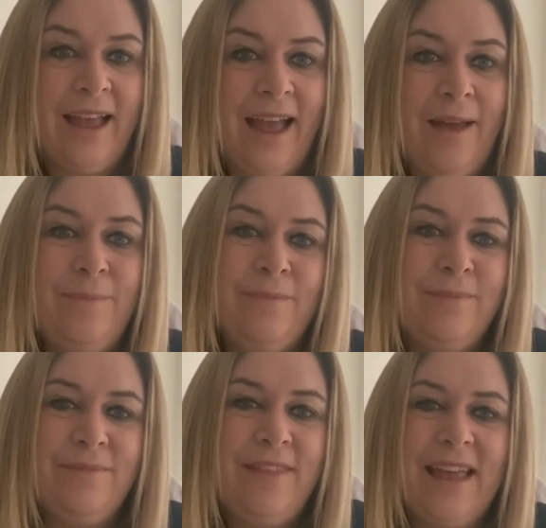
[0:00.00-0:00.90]
And
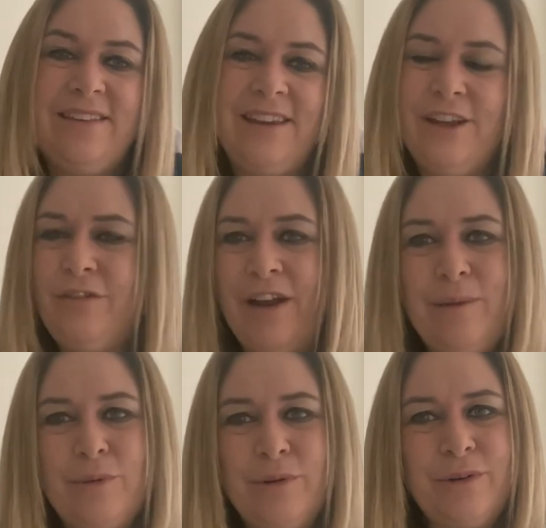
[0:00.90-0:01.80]
there's an
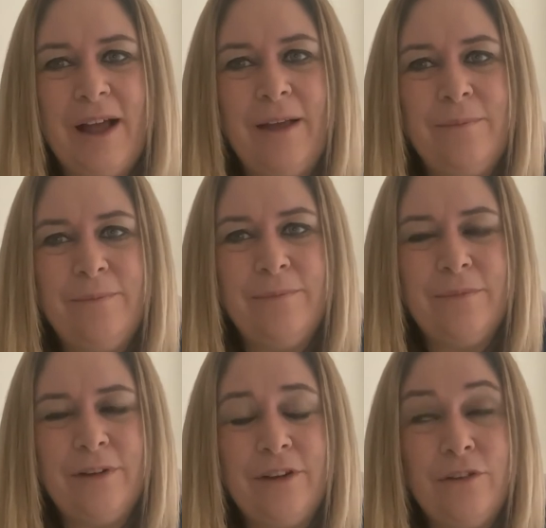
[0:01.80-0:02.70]
incredible
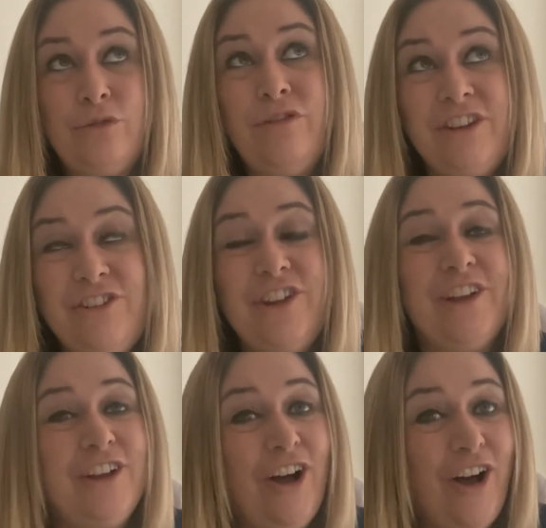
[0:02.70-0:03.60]

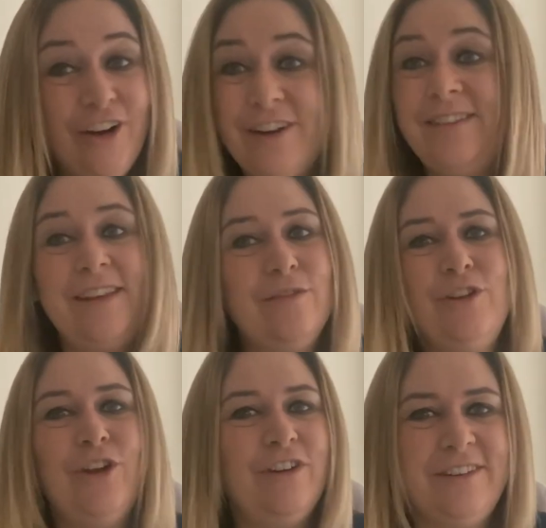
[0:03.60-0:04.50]
Christian cognitive
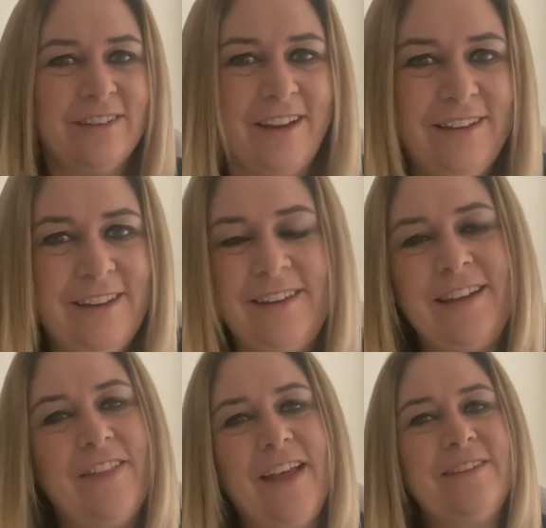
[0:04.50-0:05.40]
neuroscientist,
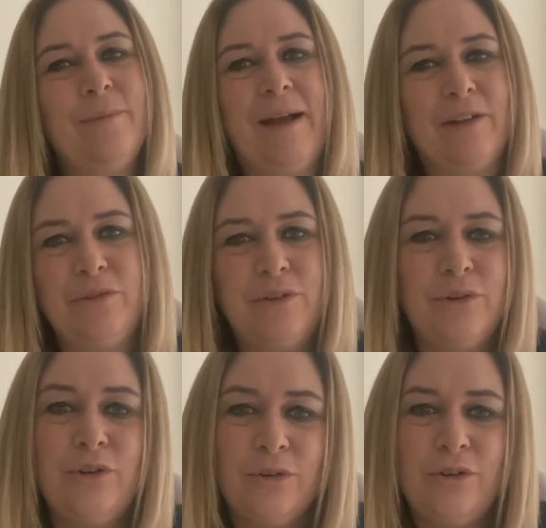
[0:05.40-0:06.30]
now that's a mouthful,
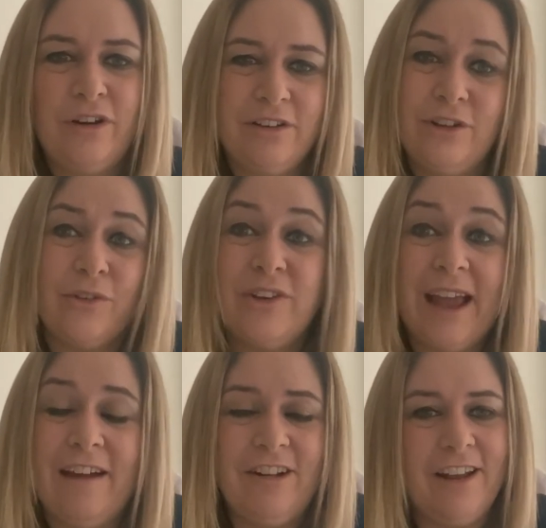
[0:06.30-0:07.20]
called Dr.
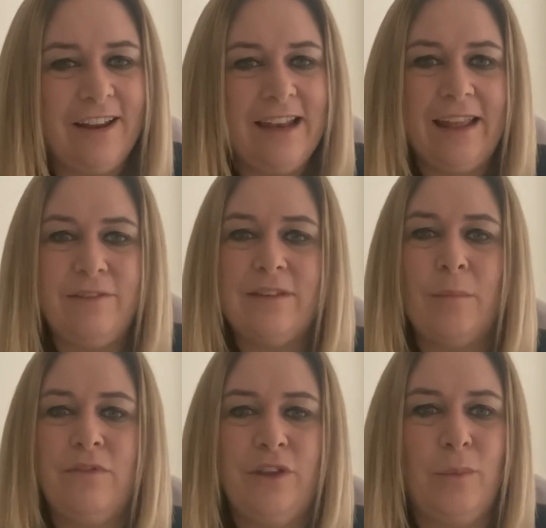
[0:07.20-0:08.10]
Caroline Leaf. Some
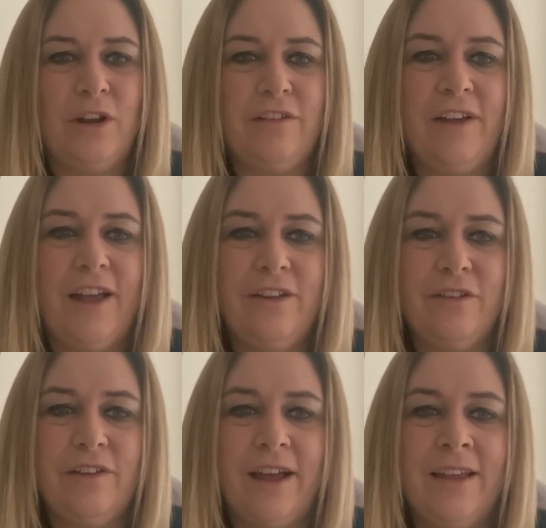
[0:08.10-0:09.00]
of you will have heard
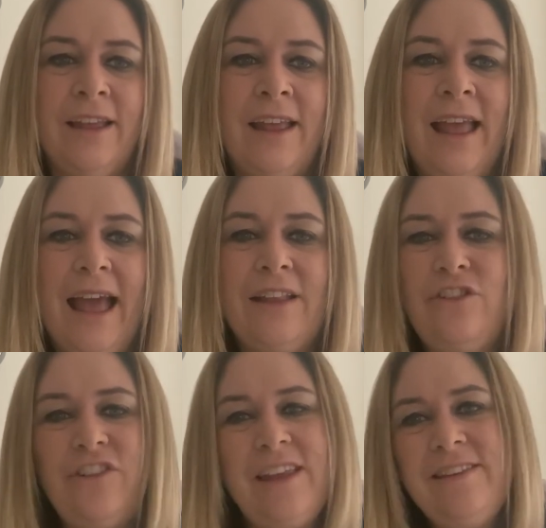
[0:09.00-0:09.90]
of her. And
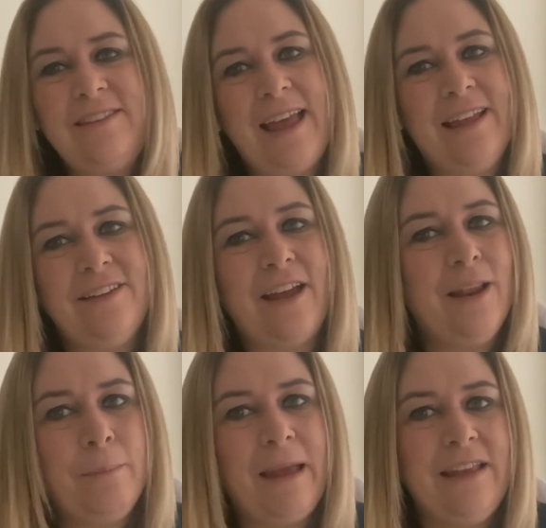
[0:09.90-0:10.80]
she said an
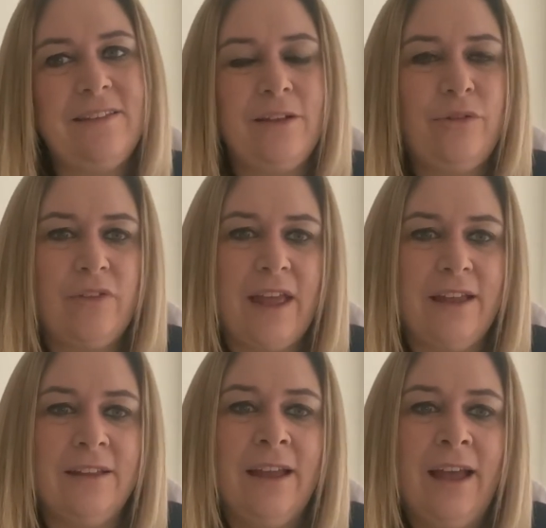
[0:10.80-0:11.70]
amazing
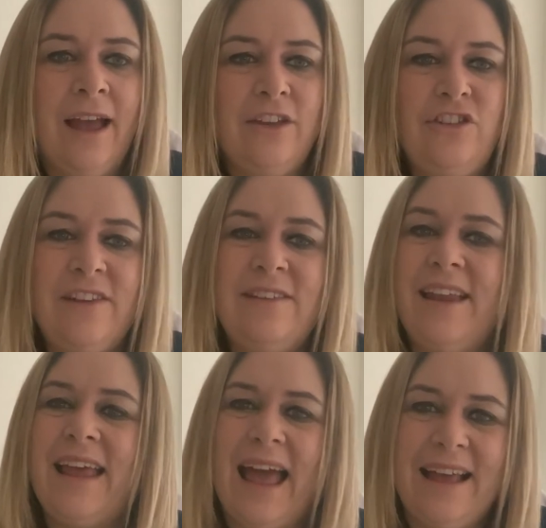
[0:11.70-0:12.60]
thing. She
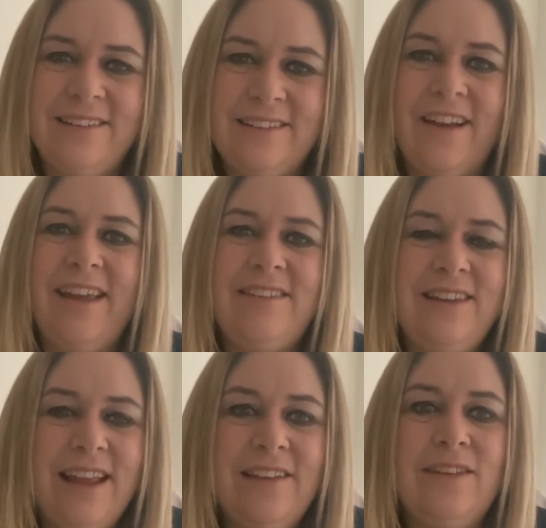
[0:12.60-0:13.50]
said,
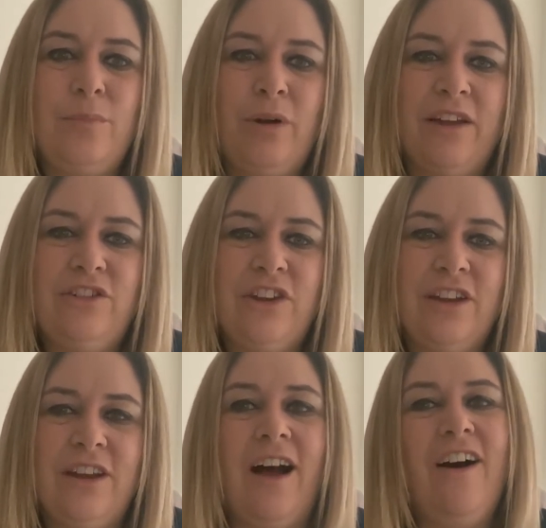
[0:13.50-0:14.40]
"Anxiety and
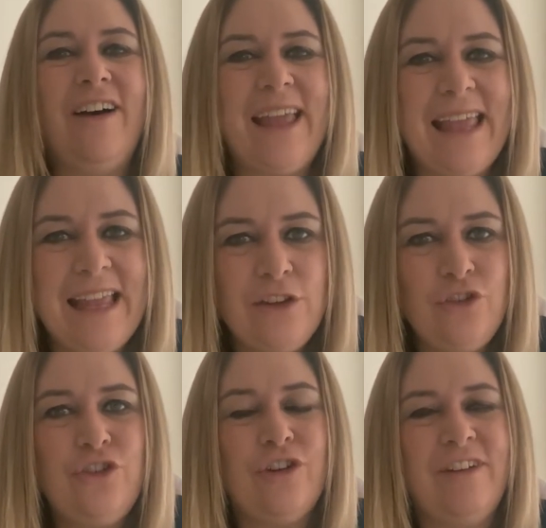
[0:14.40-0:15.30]
depression are
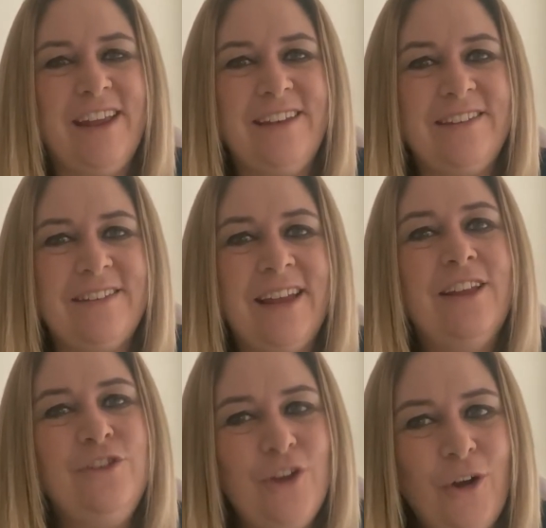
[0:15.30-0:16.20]
injuries,
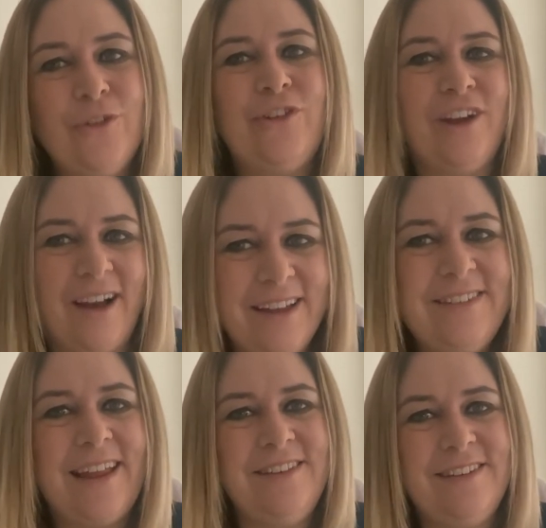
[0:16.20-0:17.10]
not
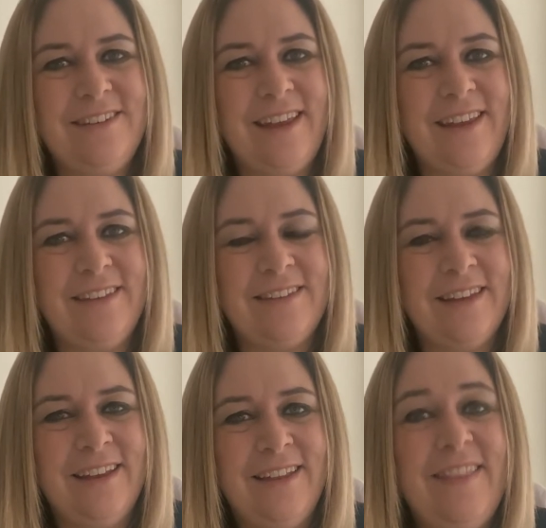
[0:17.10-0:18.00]
identities."
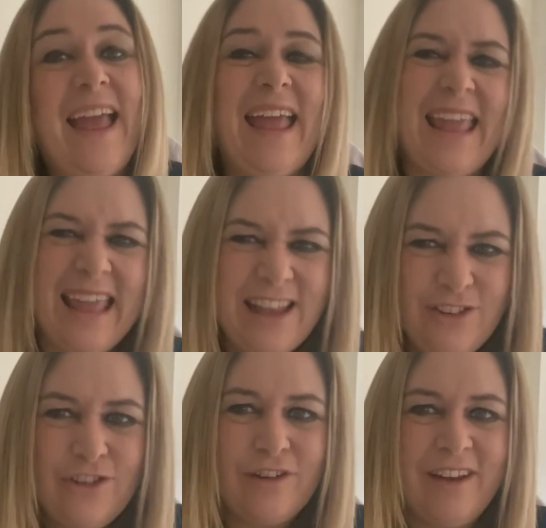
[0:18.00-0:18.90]
They're
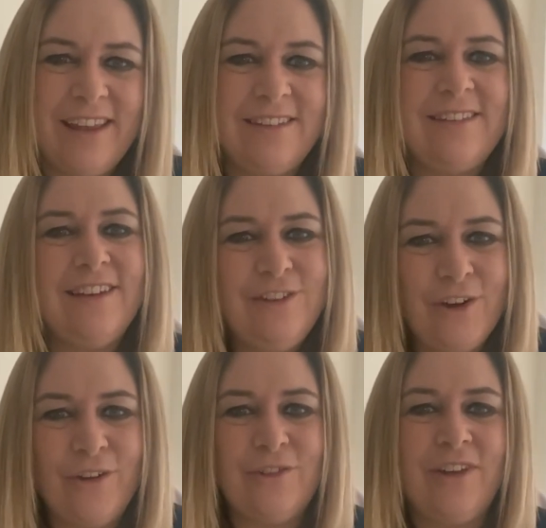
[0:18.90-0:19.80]
injuries,
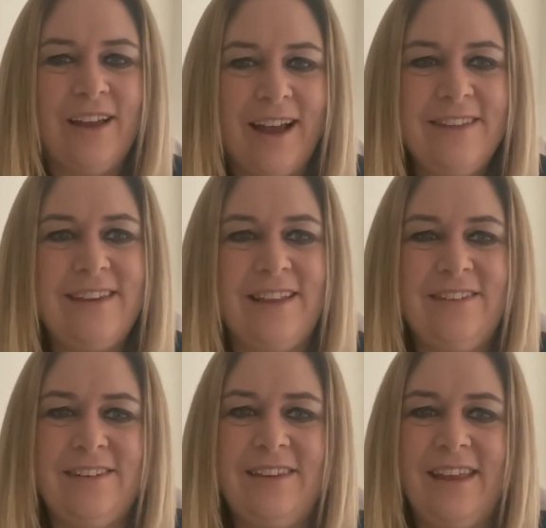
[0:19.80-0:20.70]
not
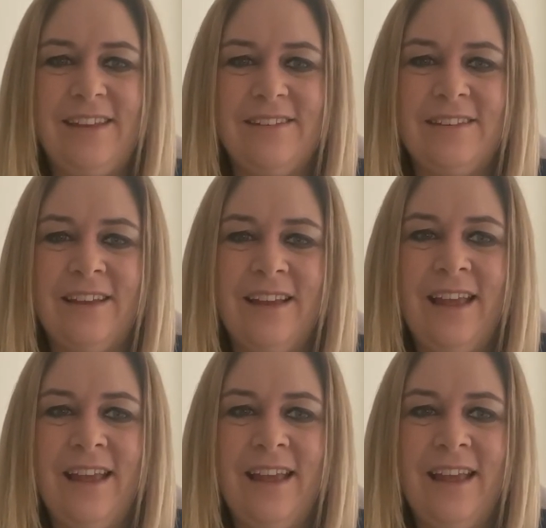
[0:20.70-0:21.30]
identities.